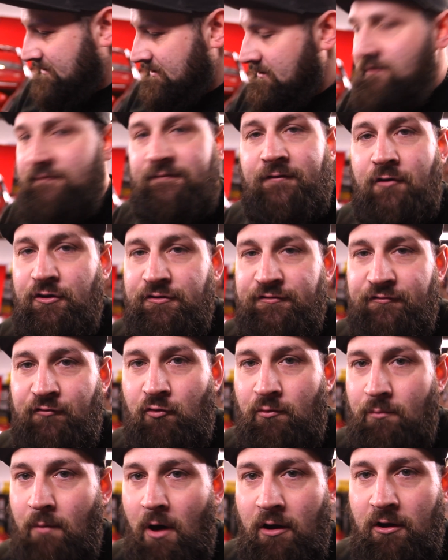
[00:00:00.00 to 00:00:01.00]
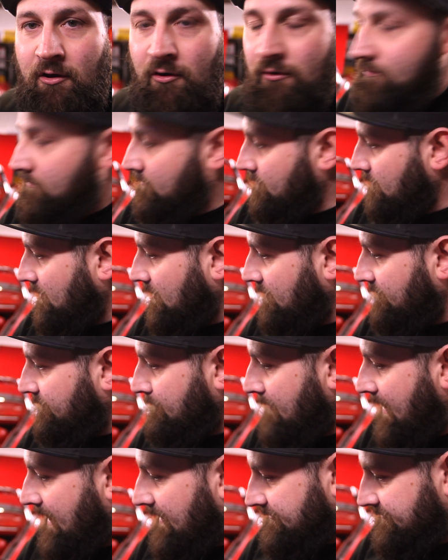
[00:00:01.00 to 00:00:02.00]
The first full mock-up of
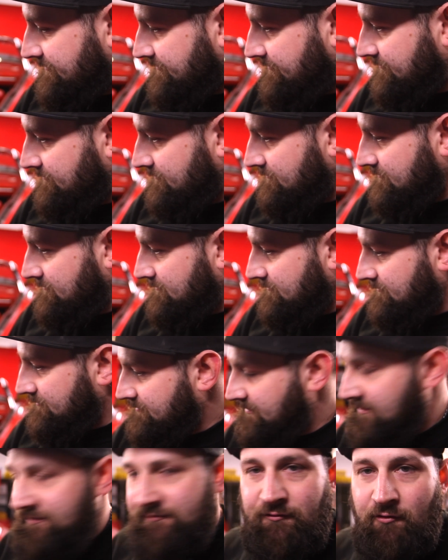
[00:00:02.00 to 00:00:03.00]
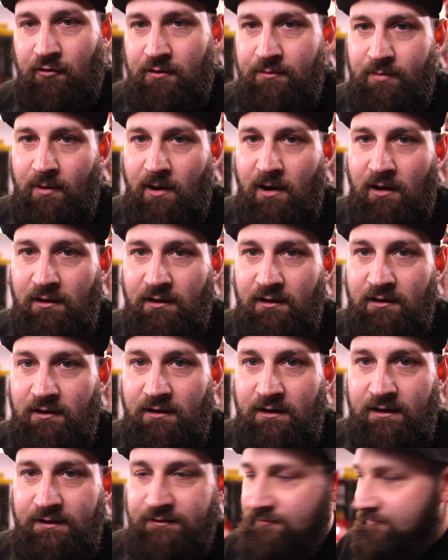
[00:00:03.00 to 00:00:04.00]
Matt's 6.4 Impala
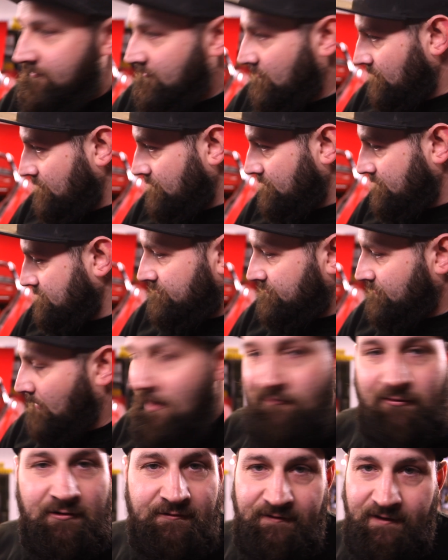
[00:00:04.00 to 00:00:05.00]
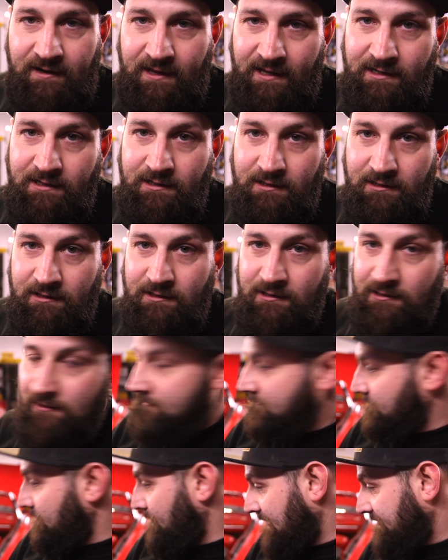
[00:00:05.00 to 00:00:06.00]
install. So everything in
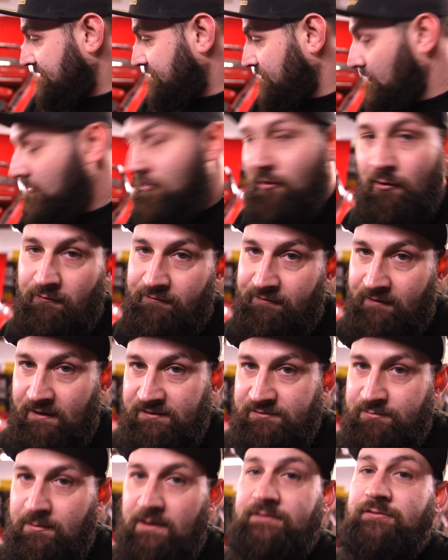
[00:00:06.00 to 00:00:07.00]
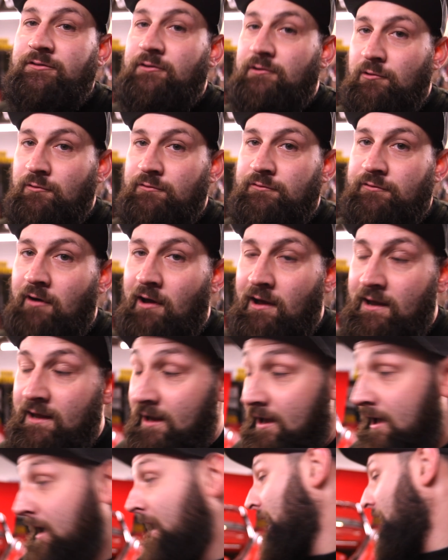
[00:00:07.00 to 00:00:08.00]
to make sure it all fits, make sure it looks right,
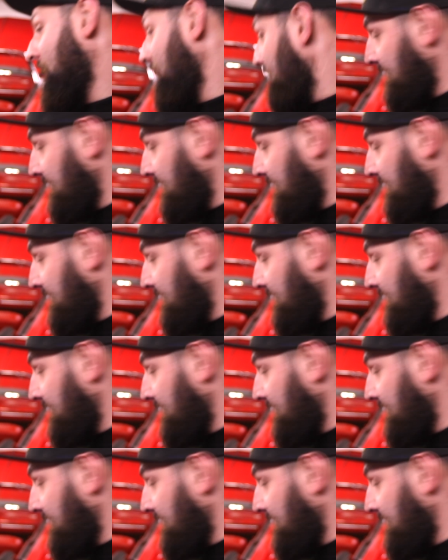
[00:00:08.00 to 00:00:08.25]
and